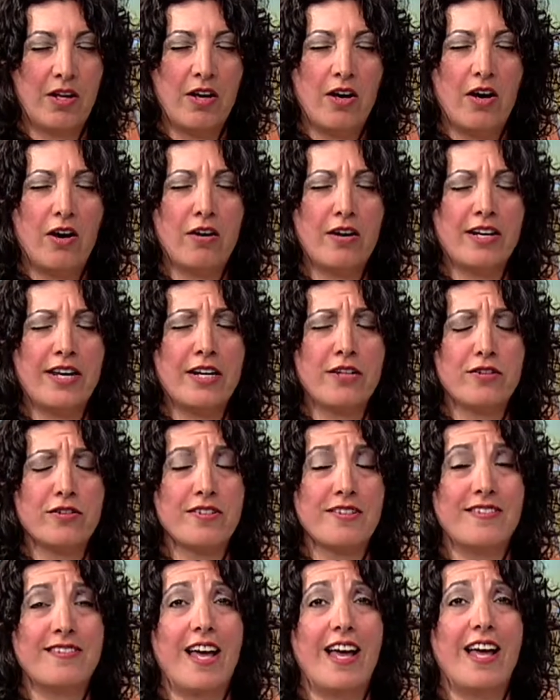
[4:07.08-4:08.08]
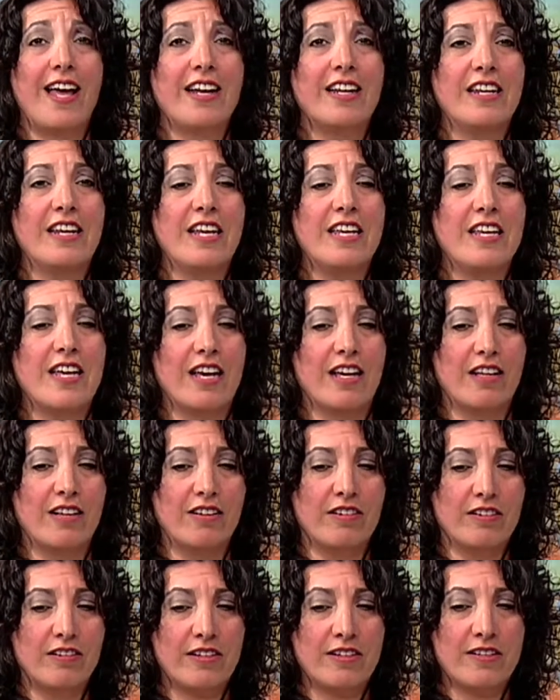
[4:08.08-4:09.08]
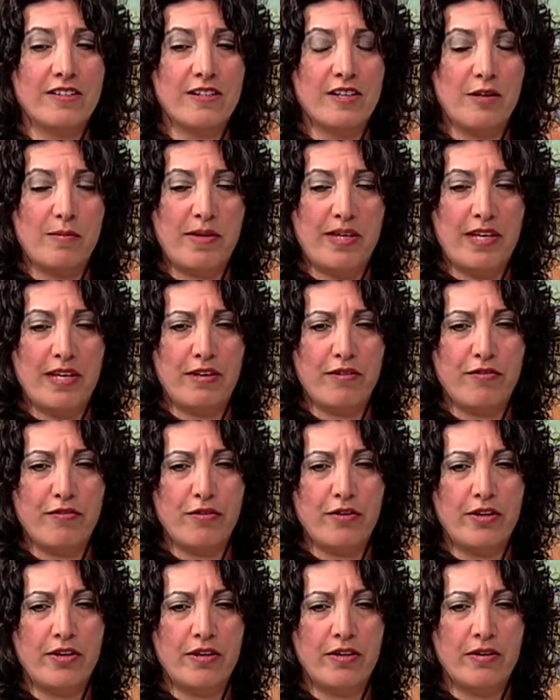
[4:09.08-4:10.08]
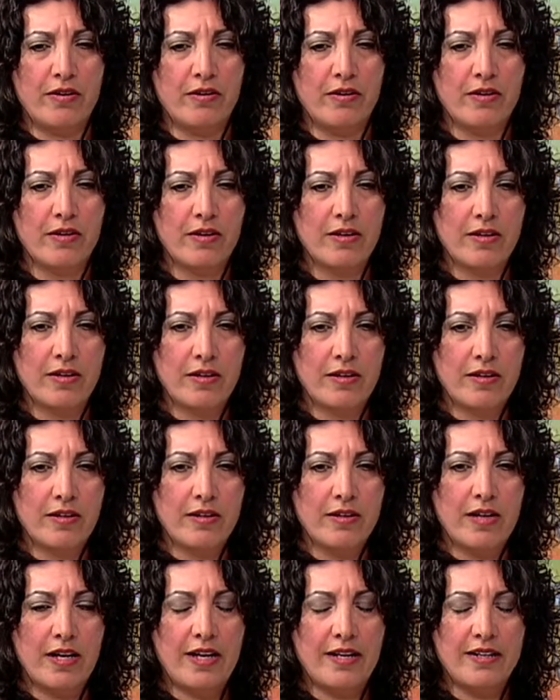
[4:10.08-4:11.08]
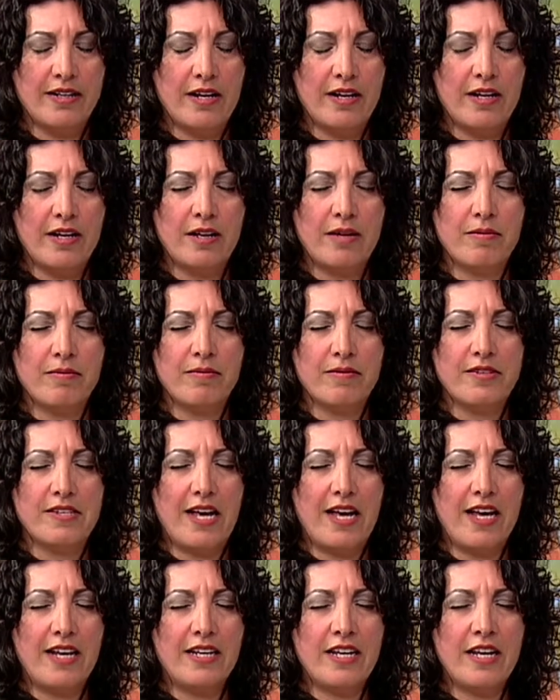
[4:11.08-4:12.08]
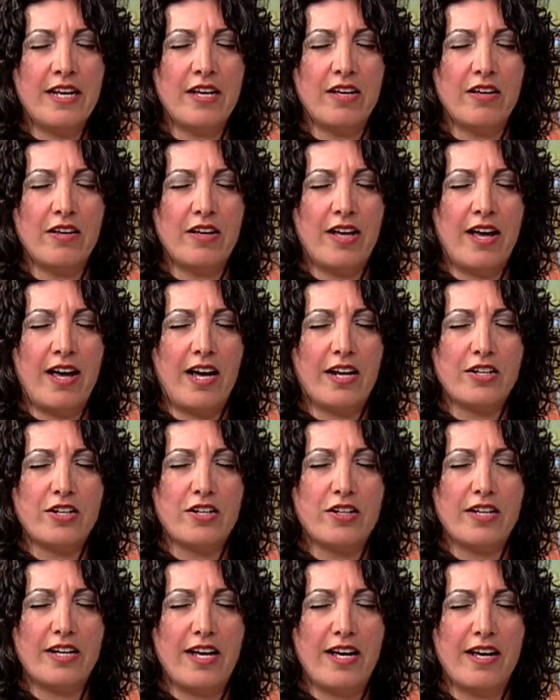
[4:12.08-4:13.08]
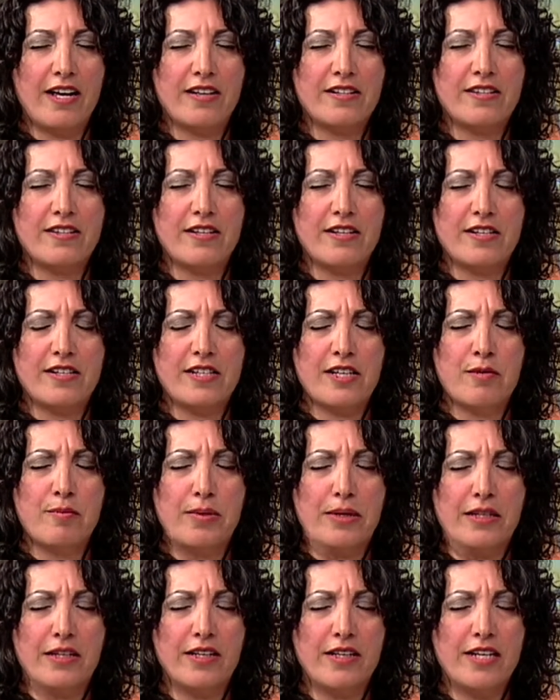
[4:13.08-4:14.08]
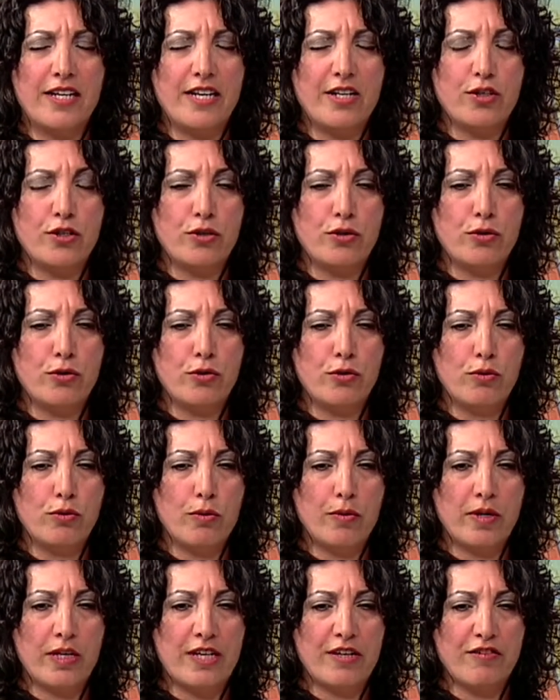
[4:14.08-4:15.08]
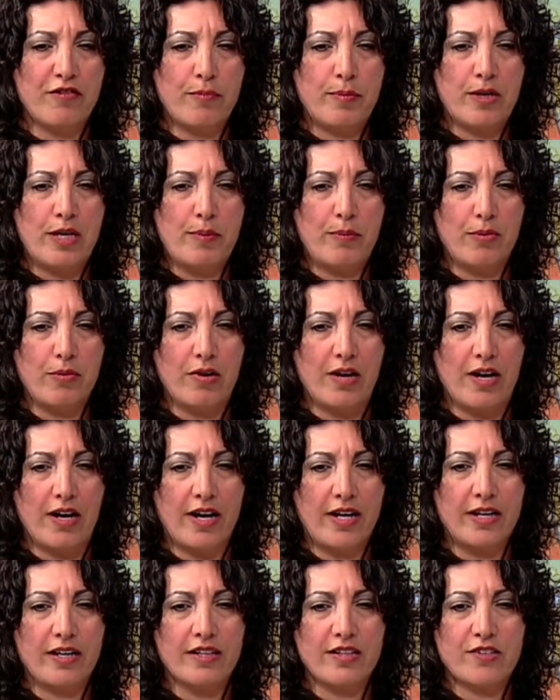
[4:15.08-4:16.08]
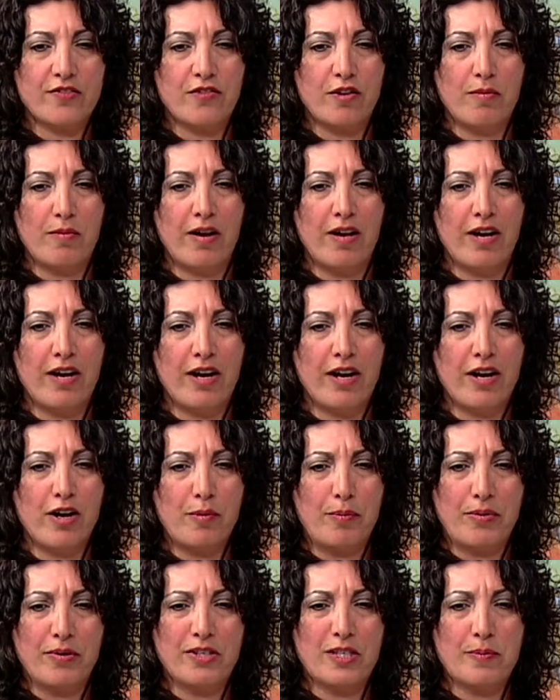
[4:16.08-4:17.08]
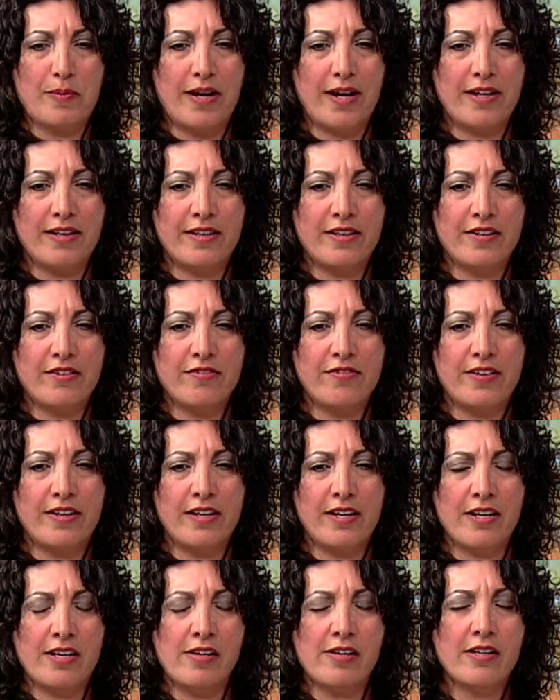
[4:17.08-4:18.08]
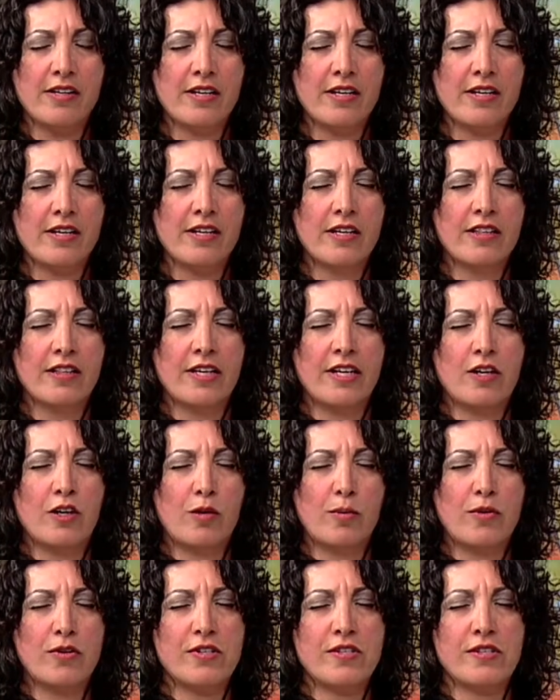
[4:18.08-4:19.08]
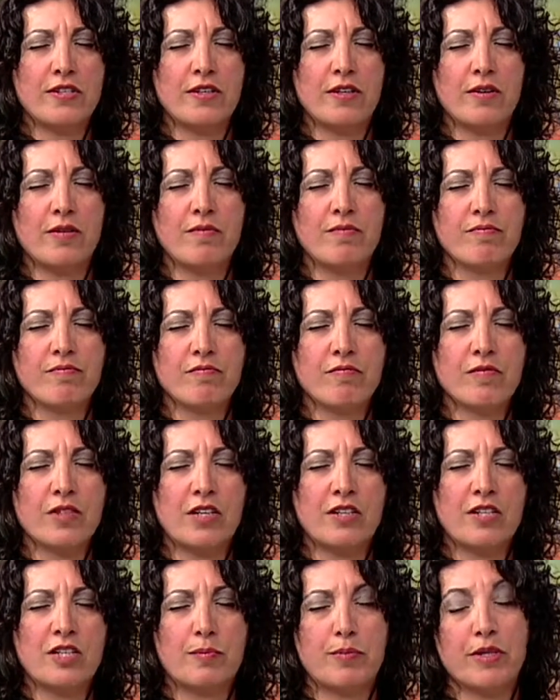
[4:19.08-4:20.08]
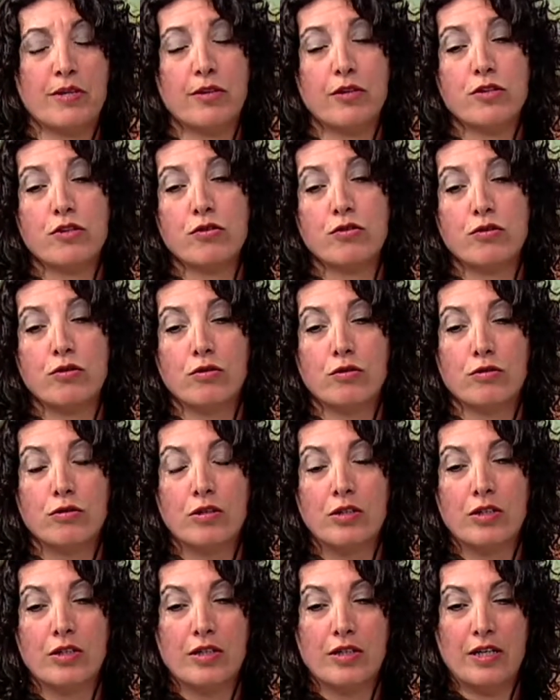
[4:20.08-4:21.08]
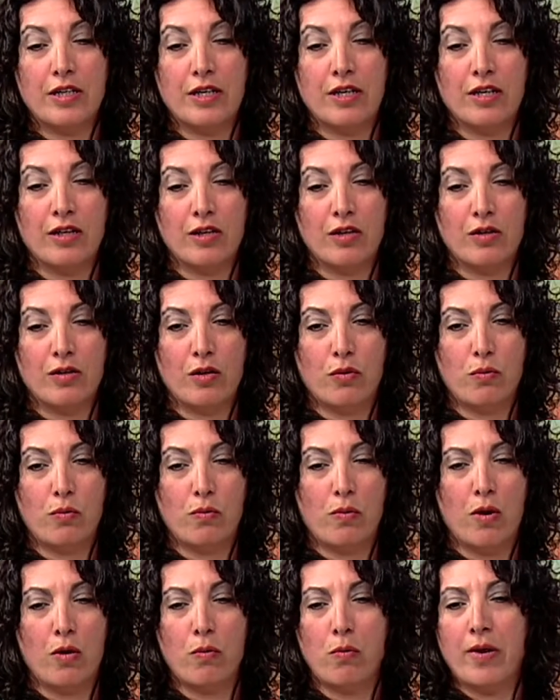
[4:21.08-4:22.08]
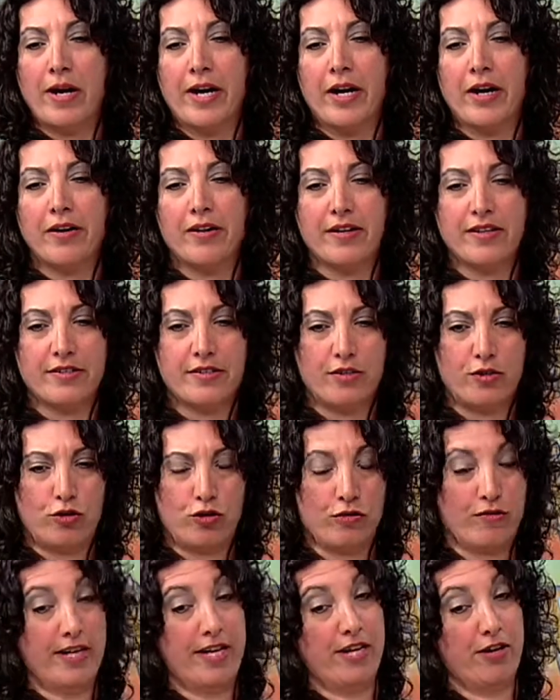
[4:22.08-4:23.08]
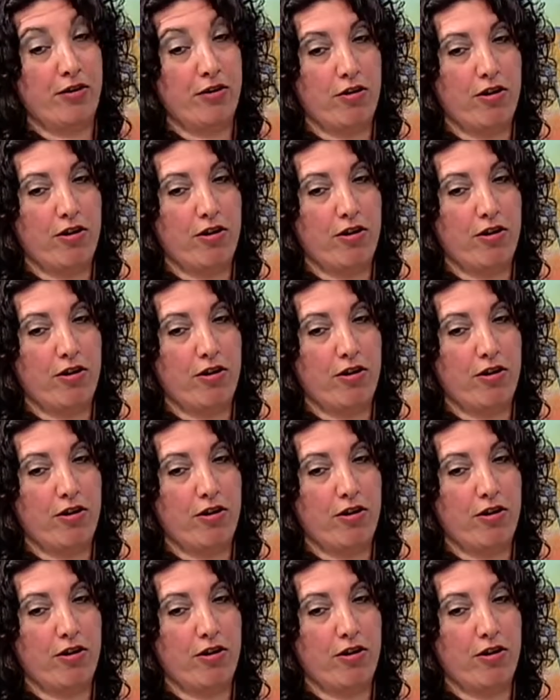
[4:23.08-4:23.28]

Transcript: Archangel Zadkiel is coming in for you. And um, Zadkiel actually has this ability to give people guidance from a higher perspective, uh, like almost a, a spiritual uh, awareness trainer.